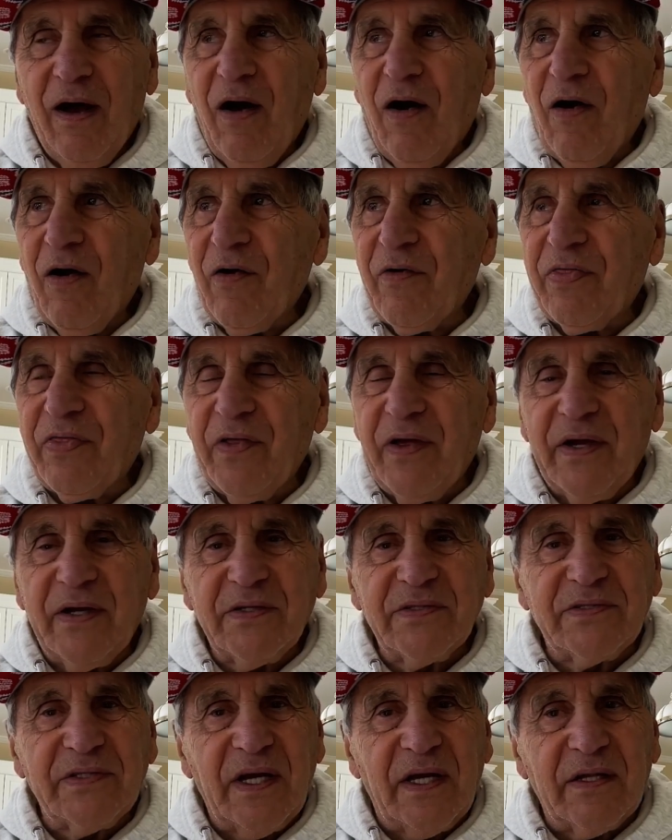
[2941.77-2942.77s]
are
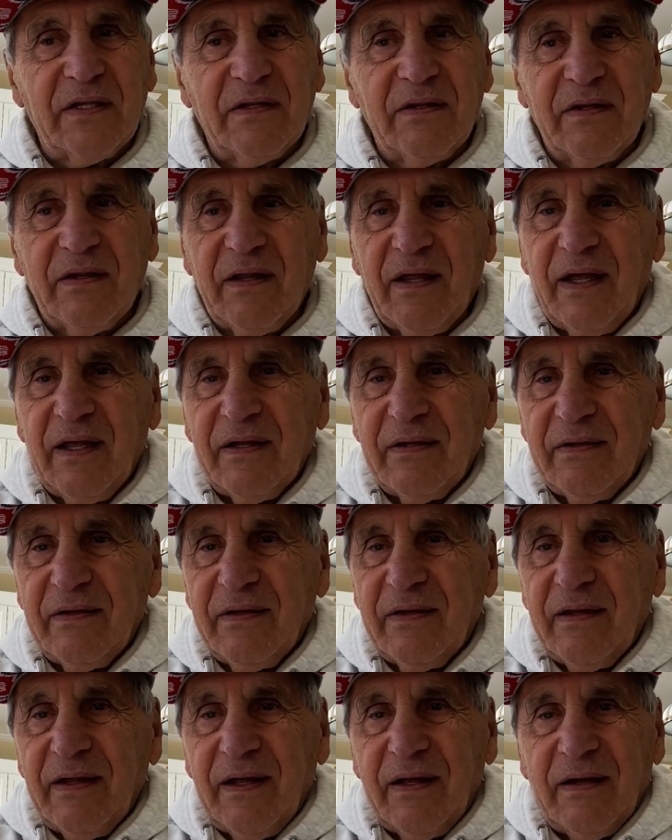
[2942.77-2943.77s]
things that
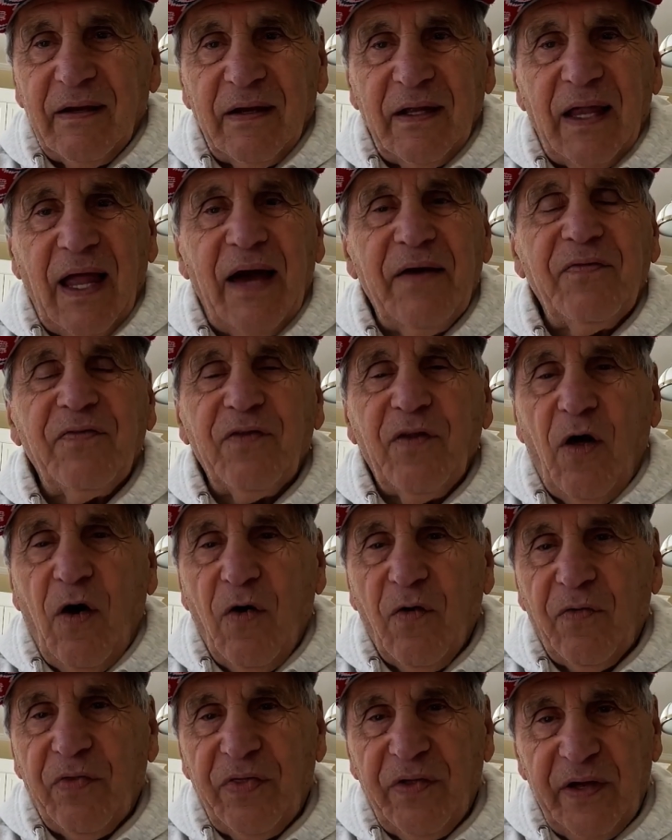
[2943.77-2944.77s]

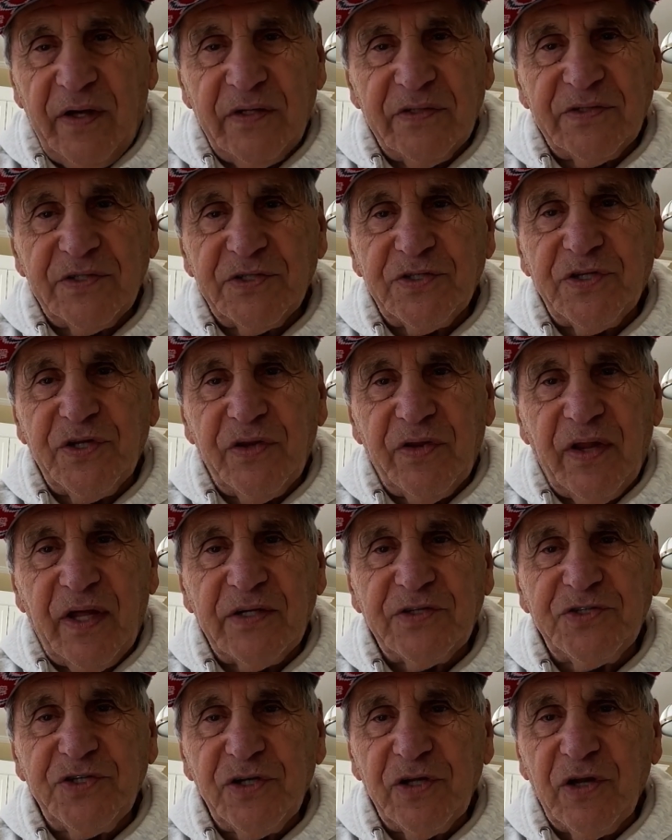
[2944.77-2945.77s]
lifelong things
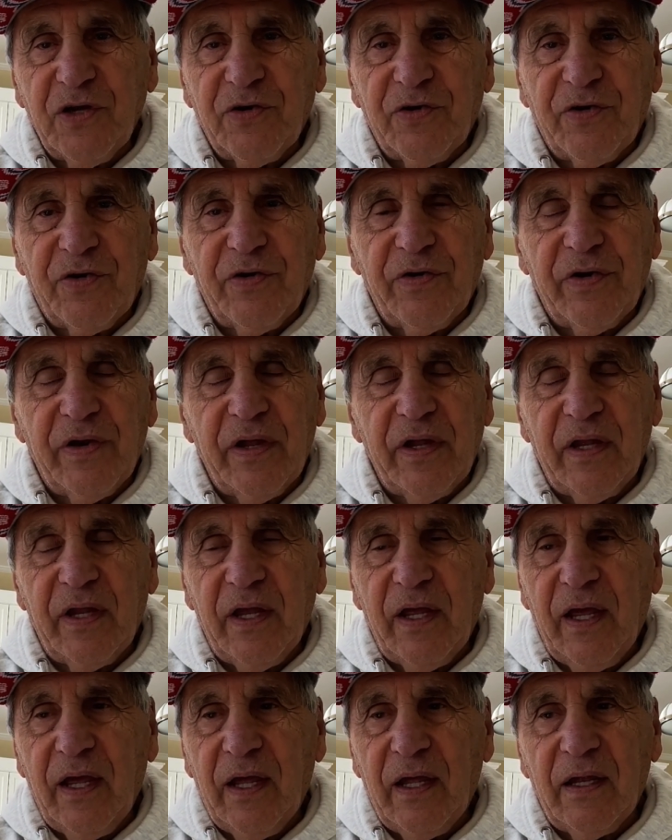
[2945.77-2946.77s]
that you learn.
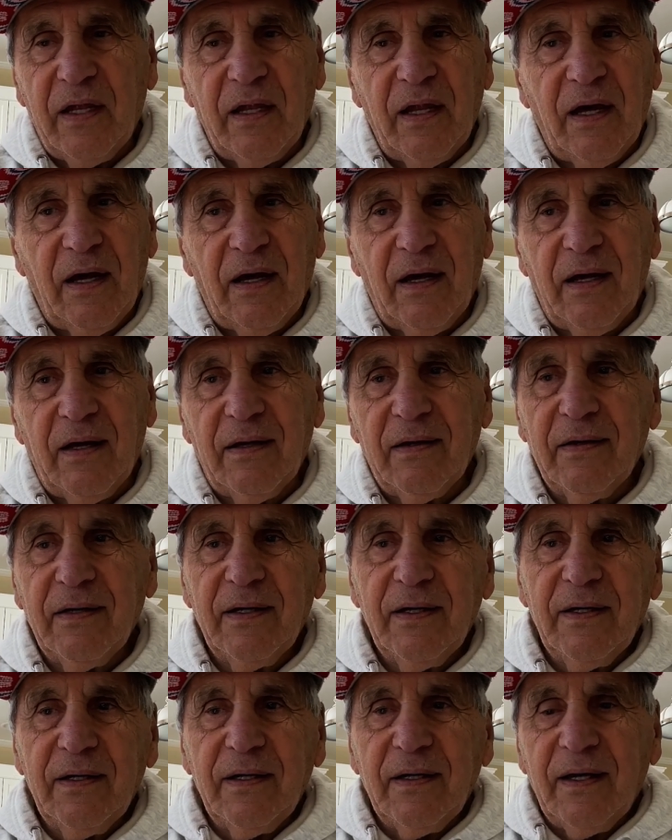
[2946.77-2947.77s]
And
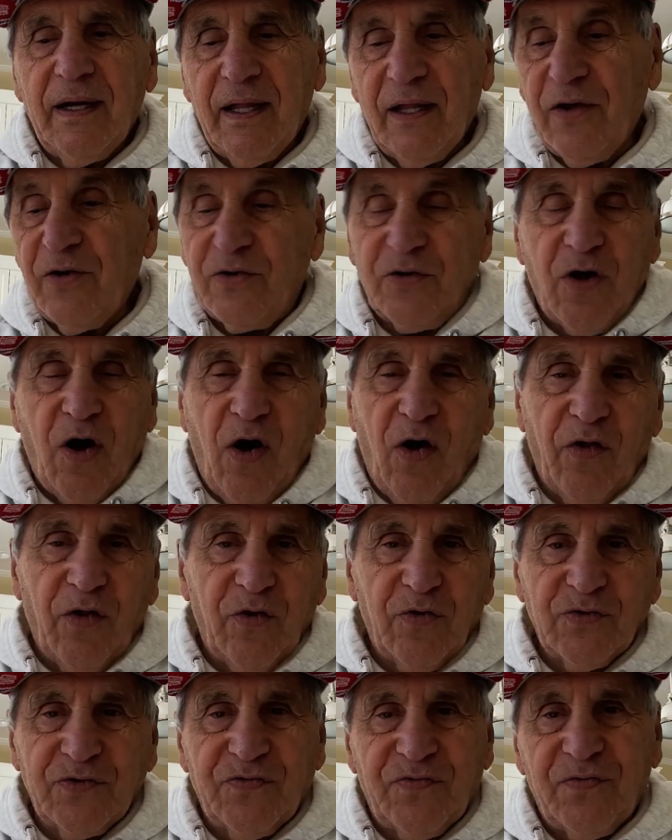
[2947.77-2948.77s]
I learned all
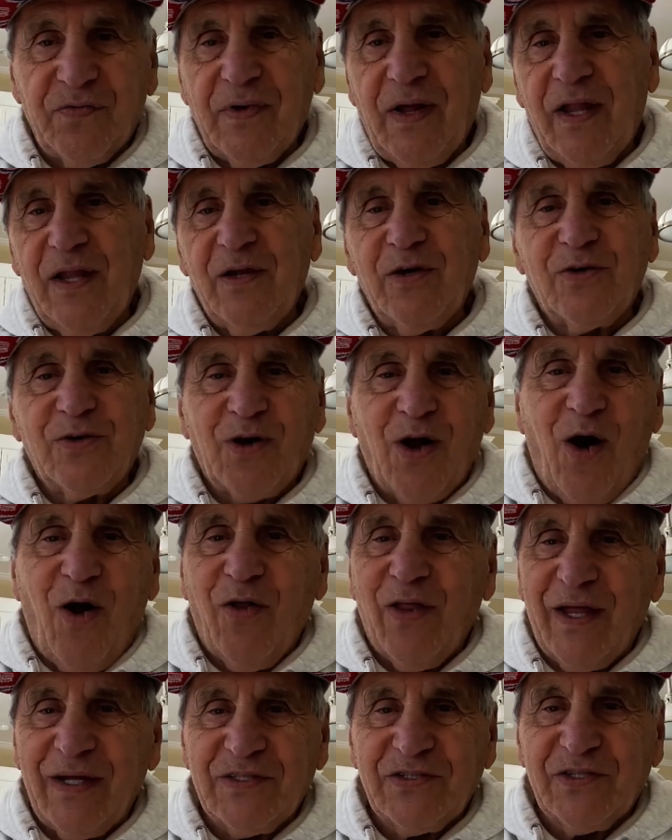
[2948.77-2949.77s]

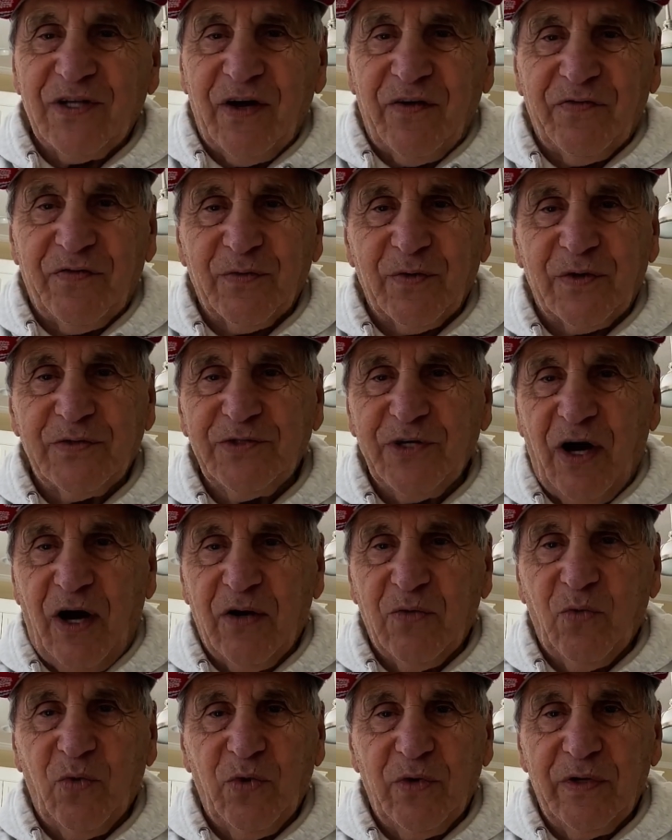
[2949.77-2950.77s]
that stuff from
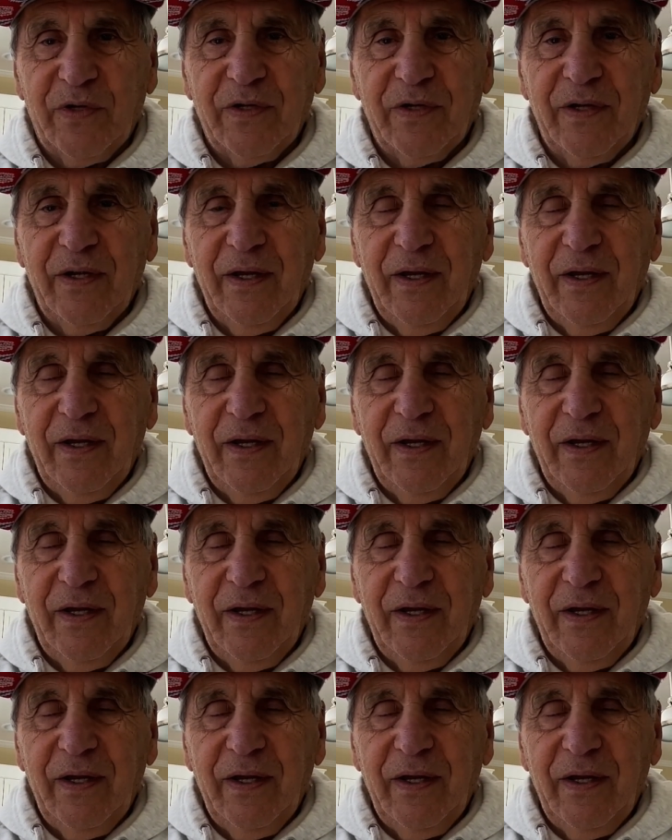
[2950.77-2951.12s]
John Wooden.